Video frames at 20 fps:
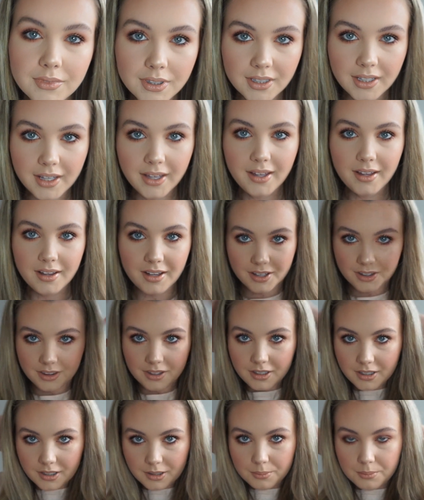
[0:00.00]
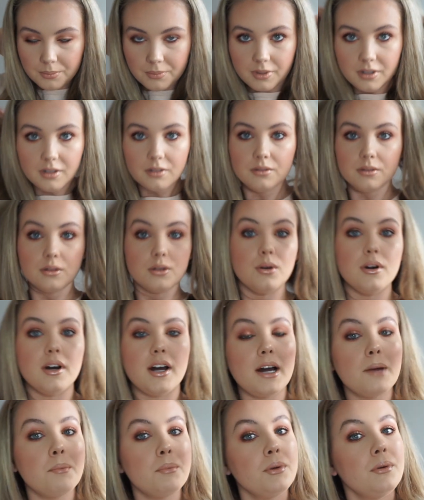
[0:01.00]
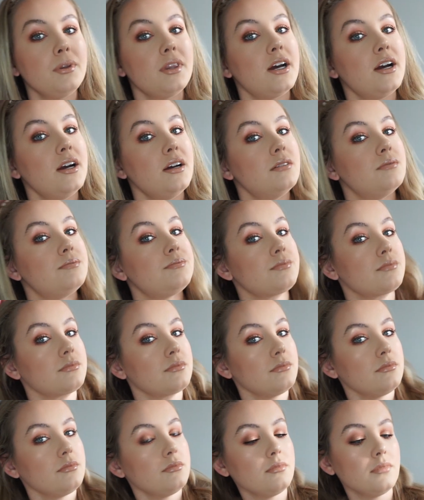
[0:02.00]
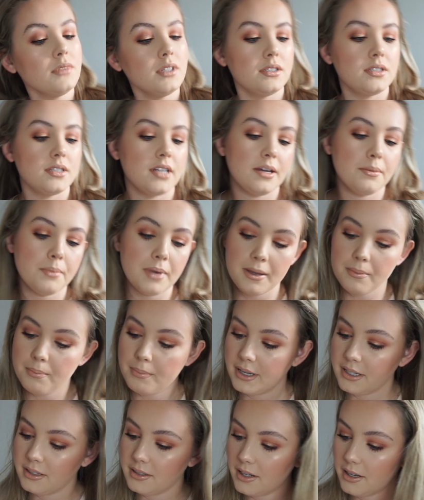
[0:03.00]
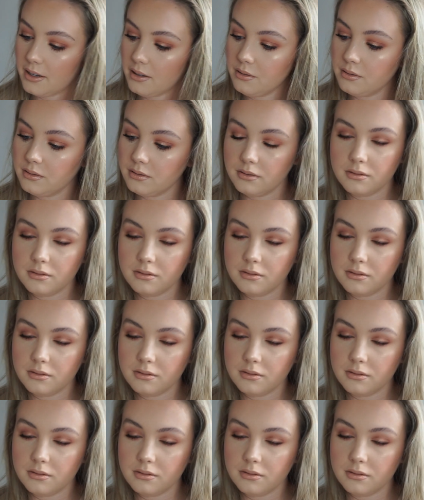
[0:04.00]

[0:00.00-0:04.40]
Yeah, I think I'm quite happy with that. Just take my headband out.